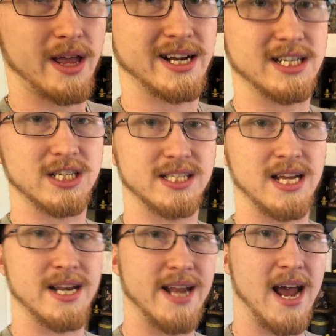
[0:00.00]
I like to just
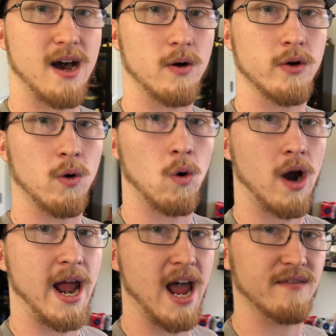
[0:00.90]
sit down,
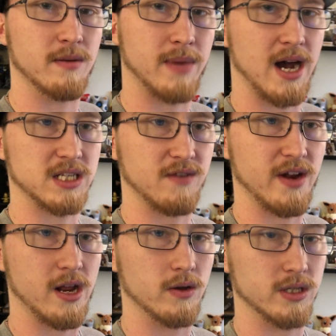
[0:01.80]
or I have unboxing
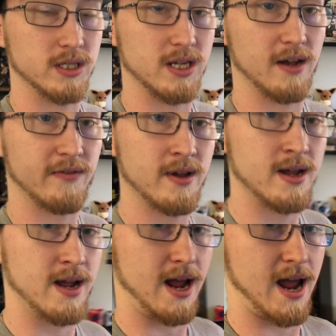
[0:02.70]
videos and stuff.
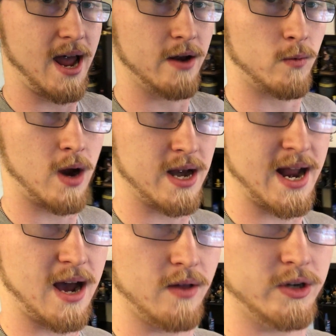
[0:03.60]
And right
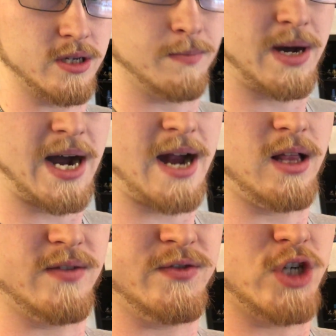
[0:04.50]
now, there's a
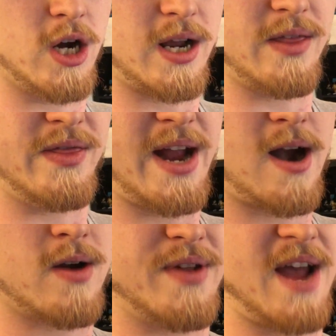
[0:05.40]
pile of junk
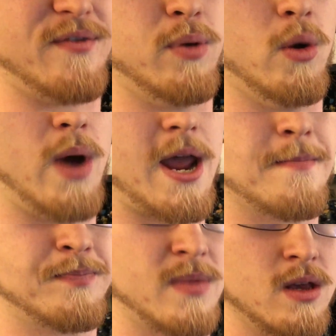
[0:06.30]
there that I have to put
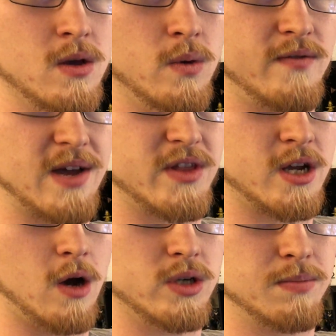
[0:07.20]
away. We've got the
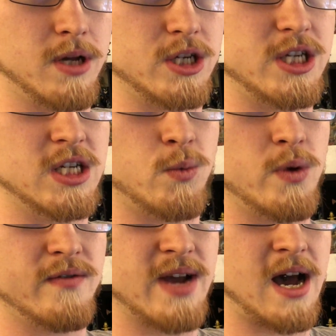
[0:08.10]
Ghost plushies.
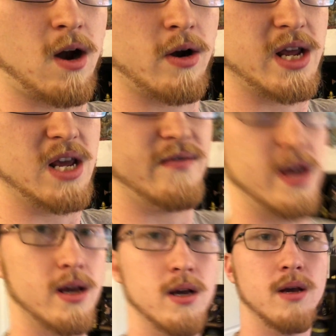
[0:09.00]
We've got our
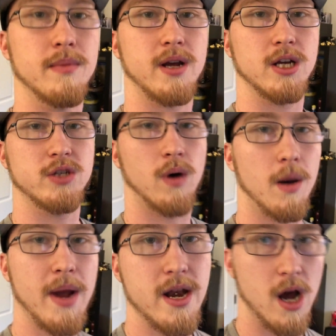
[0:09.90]
Eevee, because you
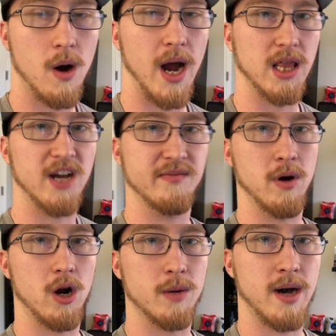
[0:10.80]
all may know I love
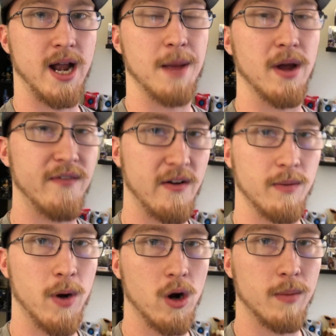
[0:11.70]
Pokemon, and my
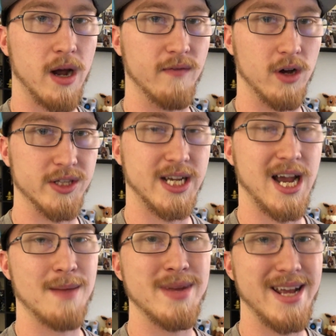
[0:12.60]
favorite Pokemon of all
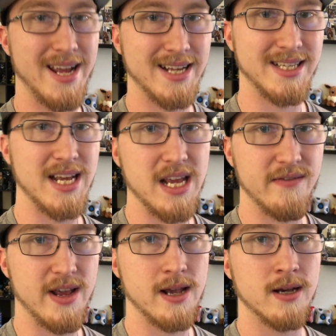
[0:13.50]
time is
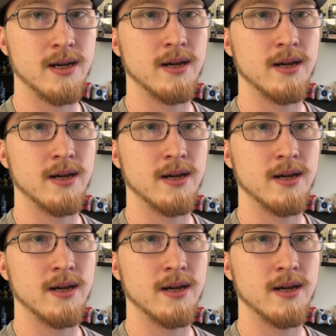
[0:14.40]
Eevee.